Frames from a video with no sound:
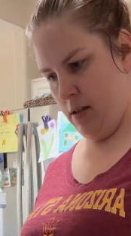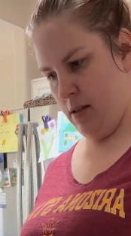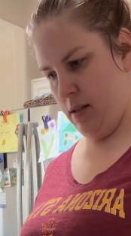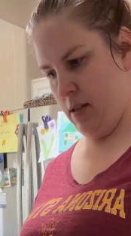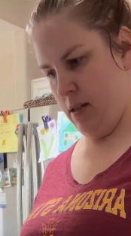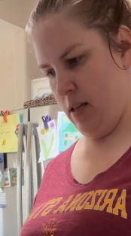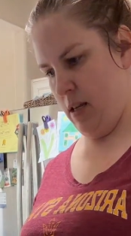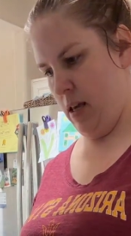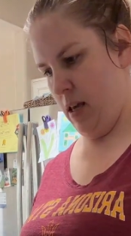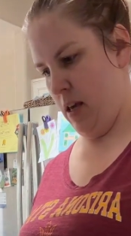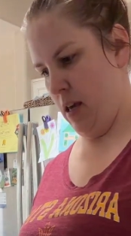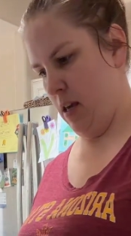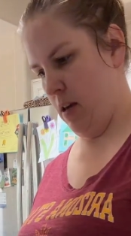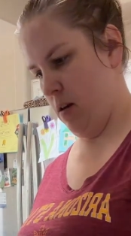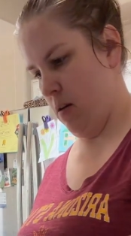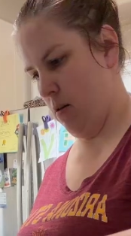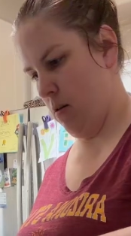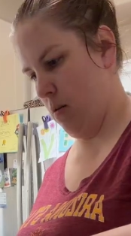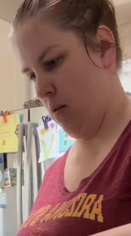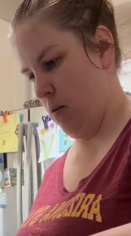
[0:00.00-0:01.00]
see
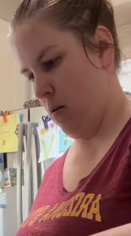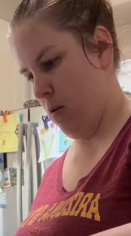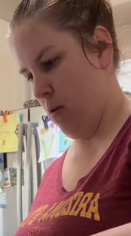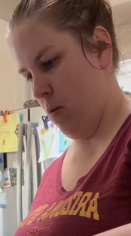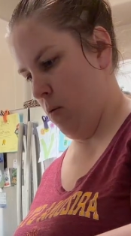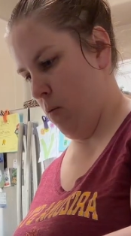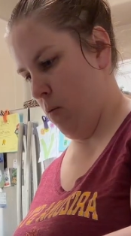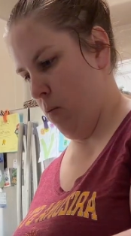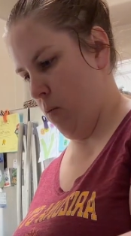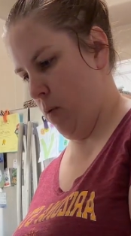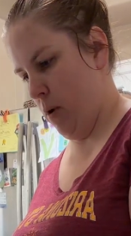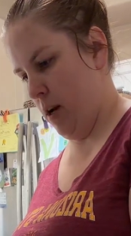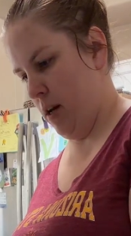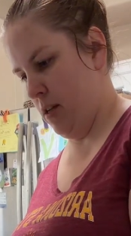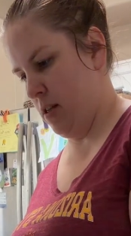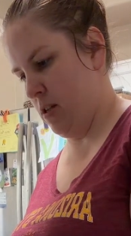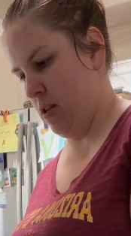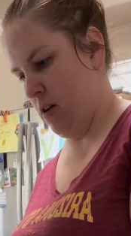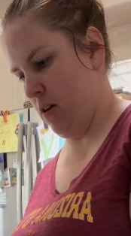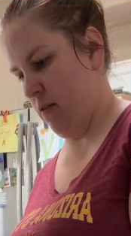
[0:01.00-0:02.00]
what a
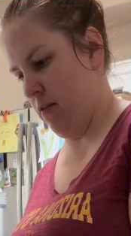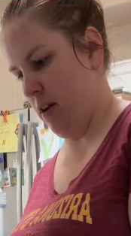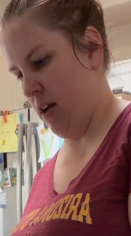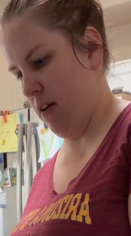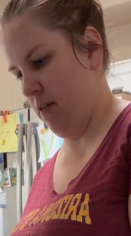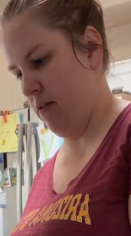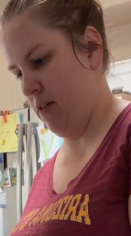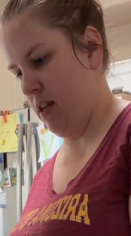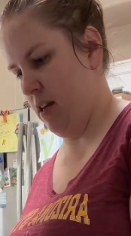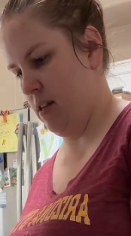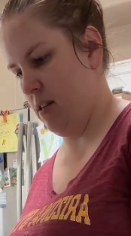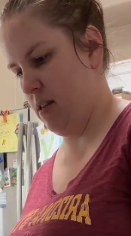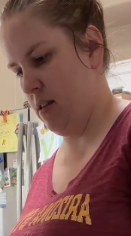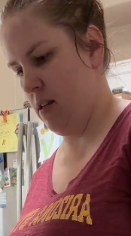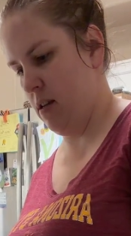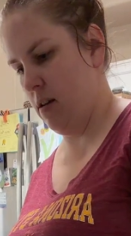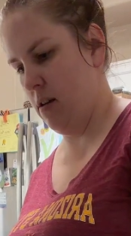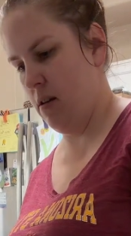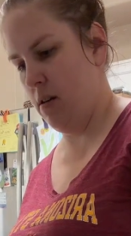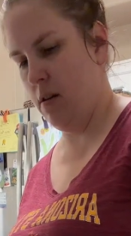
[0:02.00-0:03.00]
serving of this
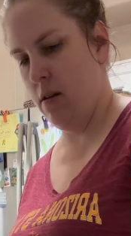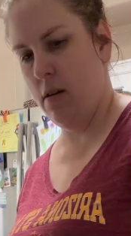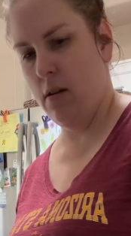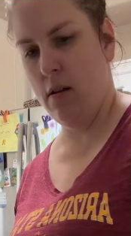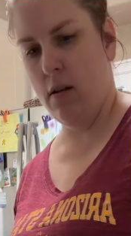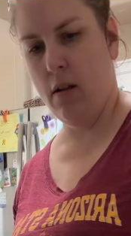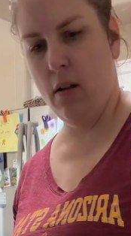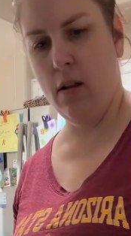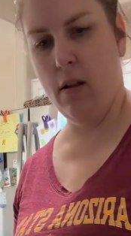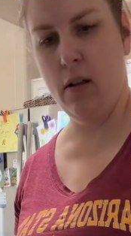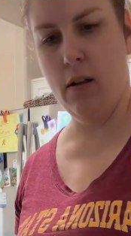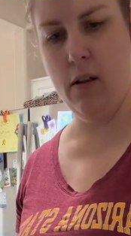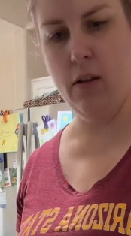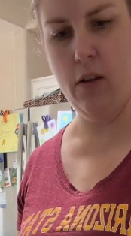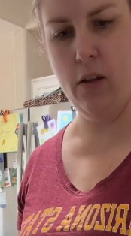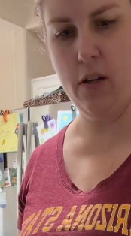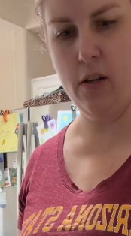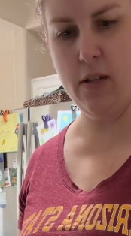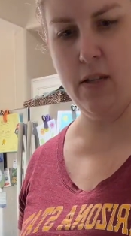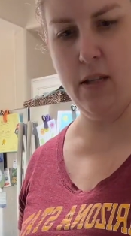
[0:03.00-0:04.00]

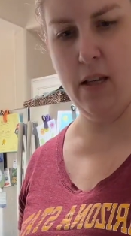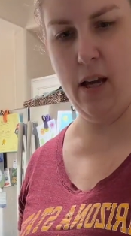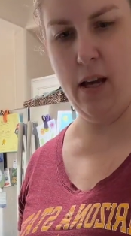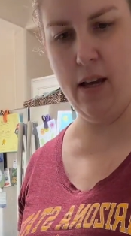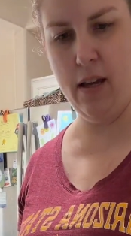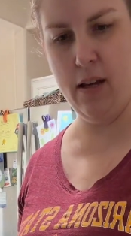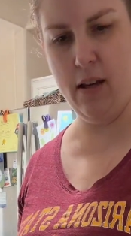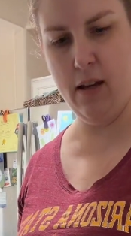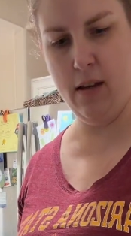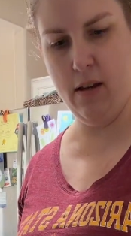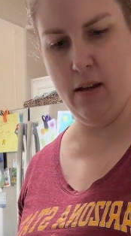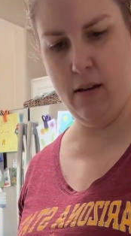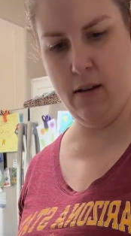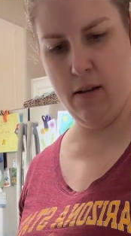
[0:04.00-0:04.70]
looks like.